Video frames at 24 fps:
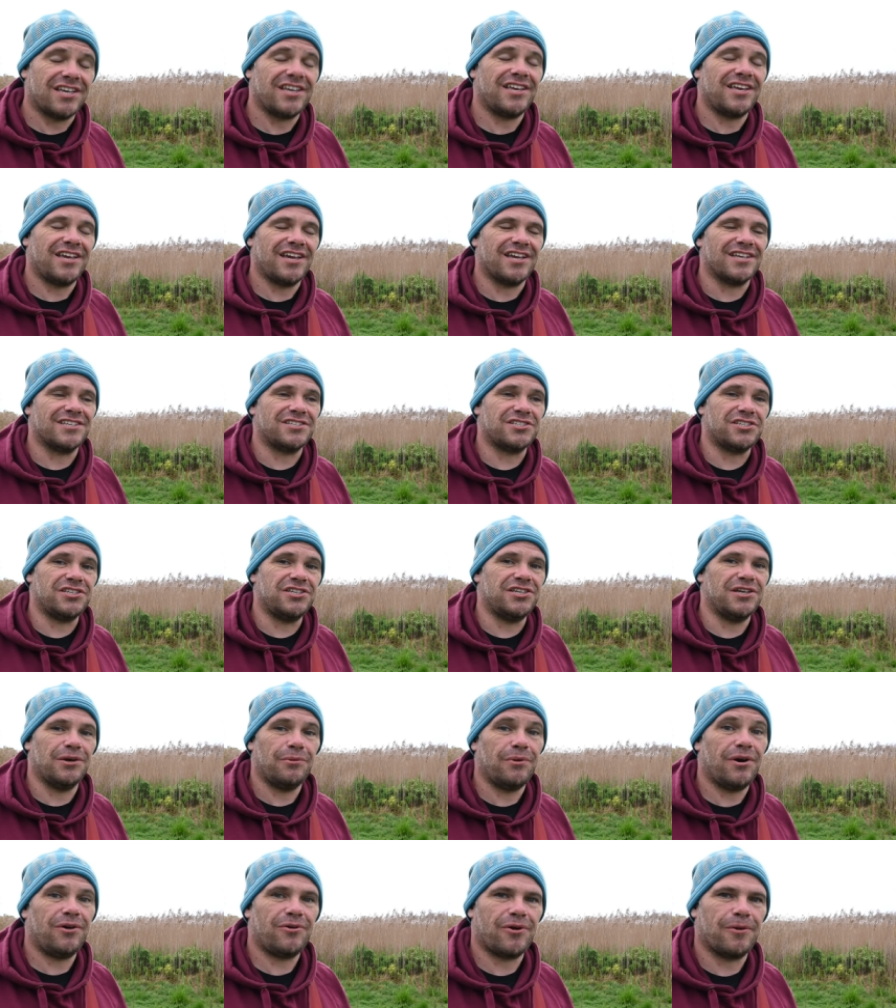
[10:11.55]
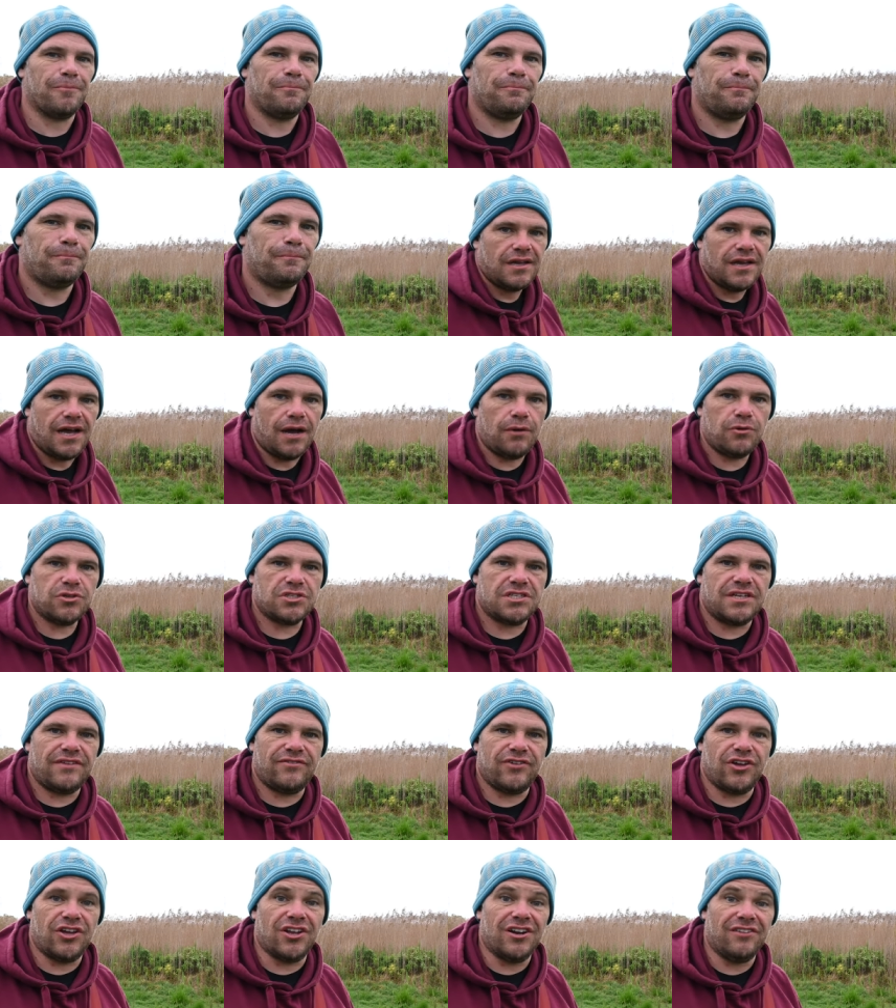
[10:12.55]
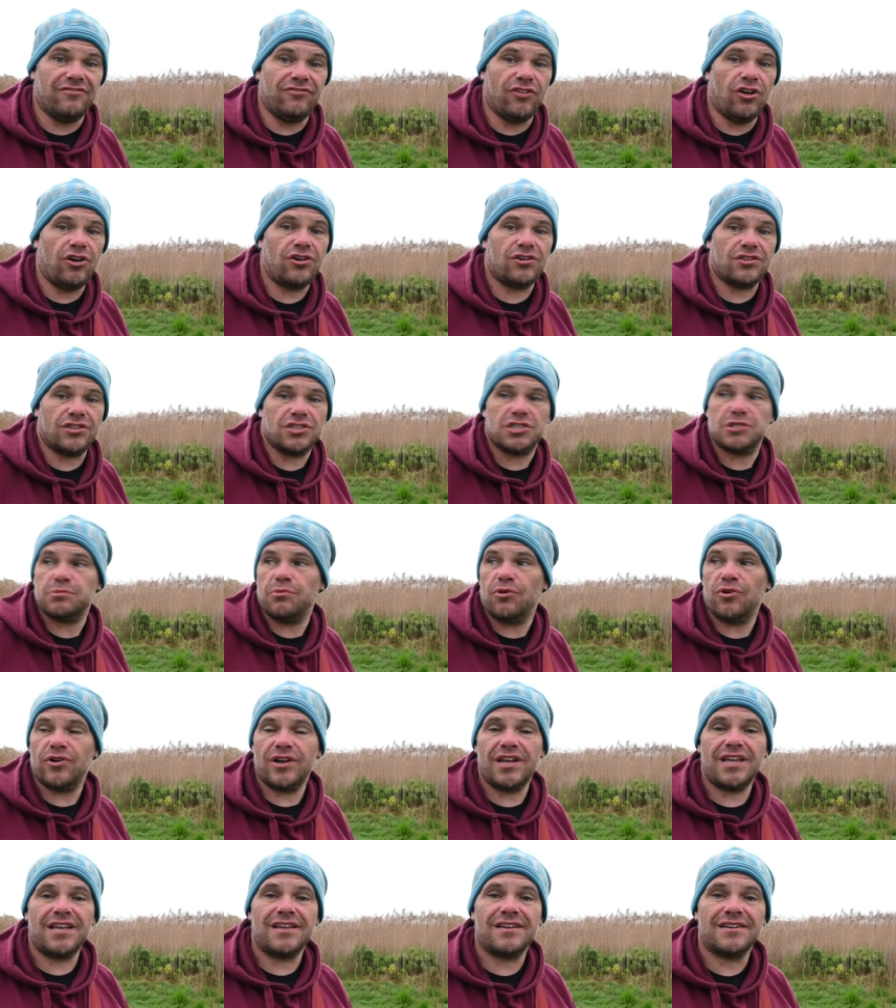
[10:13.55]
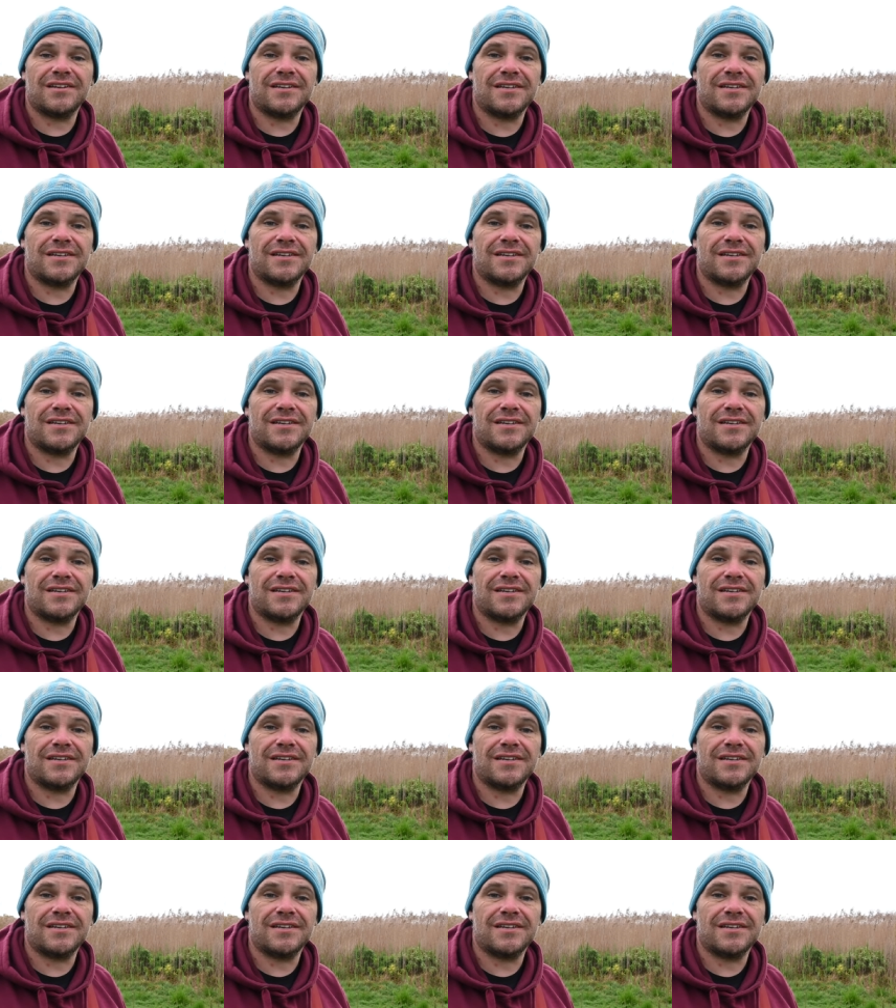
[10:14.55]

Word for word: Yeah, so you're welcome. I wasn't even going to vlog this morning.